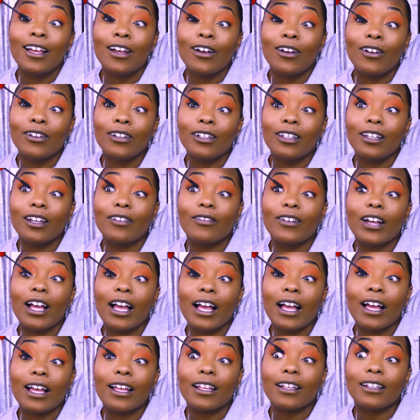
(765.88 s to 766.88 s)
On the other
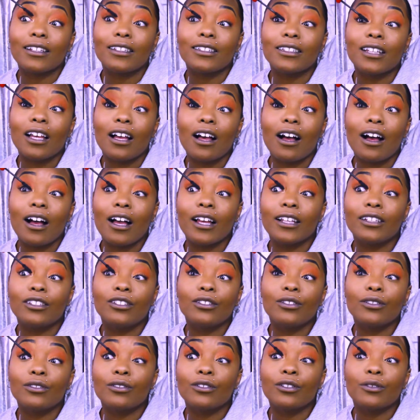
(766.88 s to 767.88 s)
hand, I
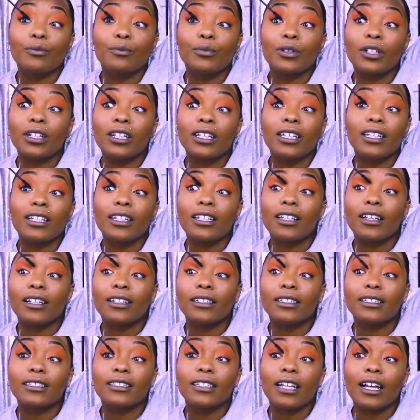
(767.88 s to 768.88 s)
do completely
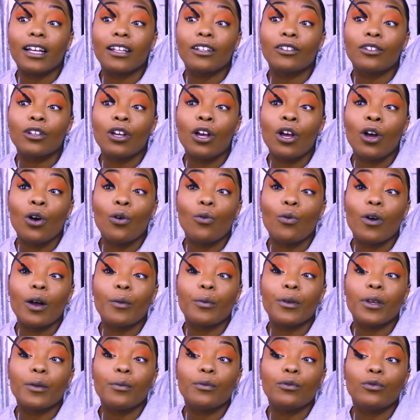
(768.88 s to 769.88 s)
understand why
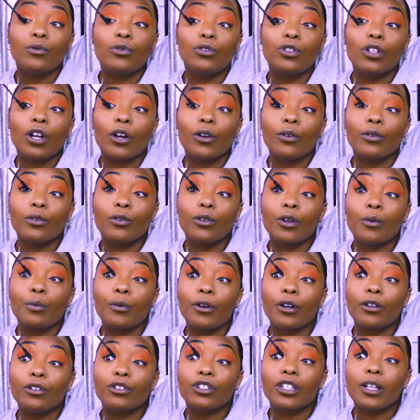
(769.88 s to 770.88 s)
people don't
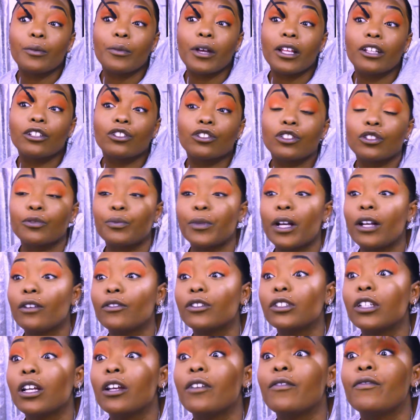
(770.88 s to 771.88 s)
approach their managers about
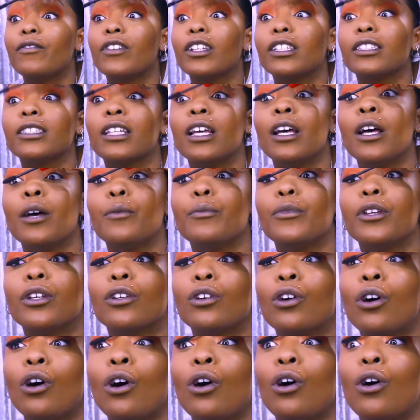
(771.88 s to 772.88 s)
certain things,
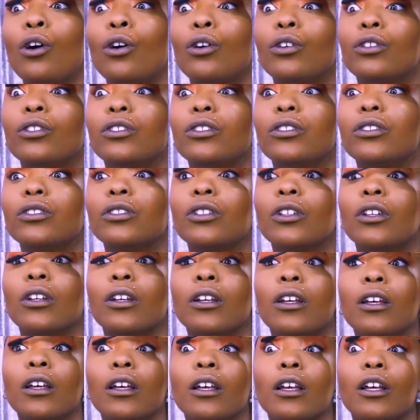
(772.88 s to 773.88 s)
because
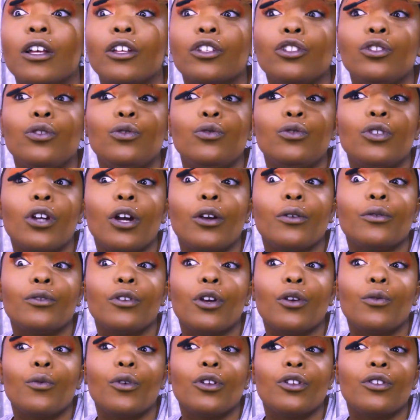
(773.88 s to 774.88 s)
you don't
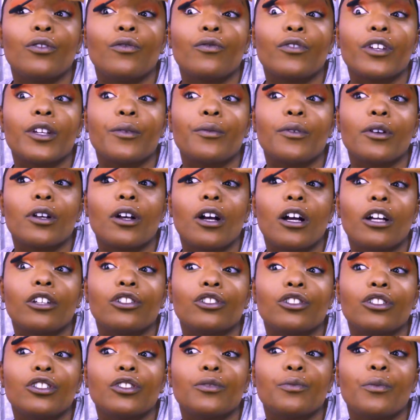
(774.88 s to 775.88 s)
know what the
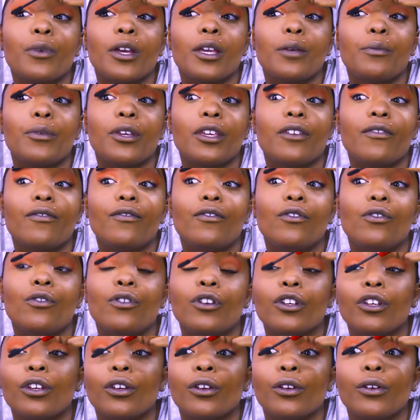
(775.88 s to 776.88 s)
repercussions may be for
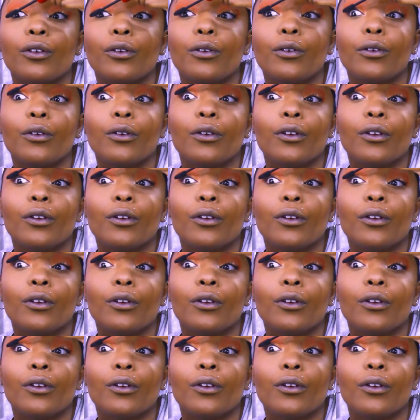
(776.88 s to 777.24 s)
you